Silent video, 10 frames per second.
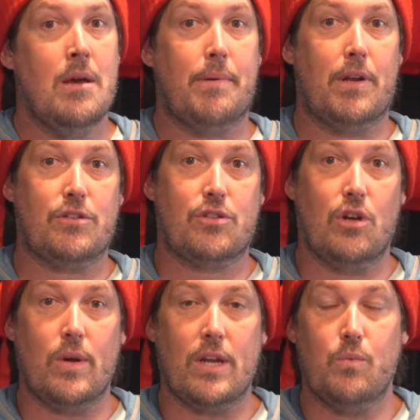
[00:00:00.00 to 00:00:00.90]
but
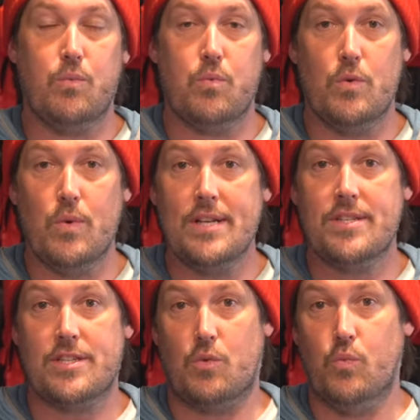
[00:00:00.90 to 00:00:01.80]
also it
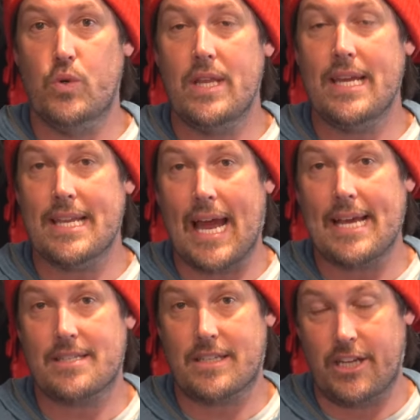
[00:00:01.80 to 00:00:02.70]
runs as a really
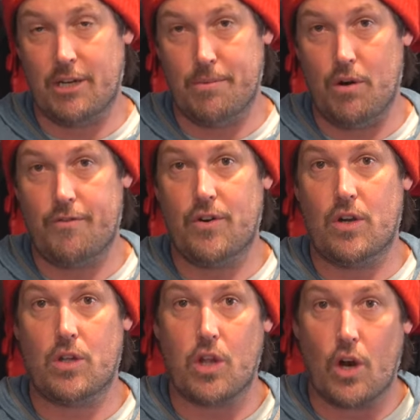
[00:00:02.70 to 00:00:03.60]
nice gear boat for
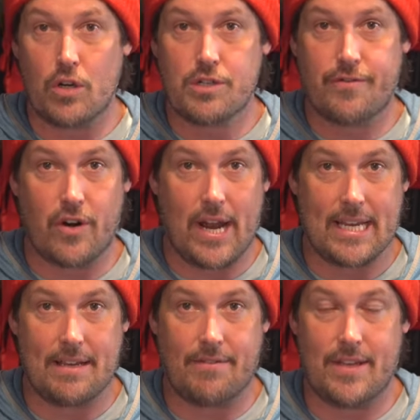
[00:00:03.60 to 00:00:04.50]
a large
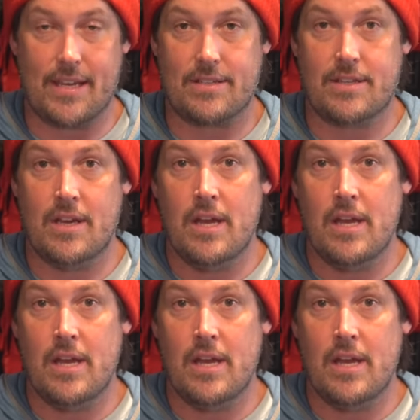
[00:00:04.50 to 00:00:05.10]
variety of things.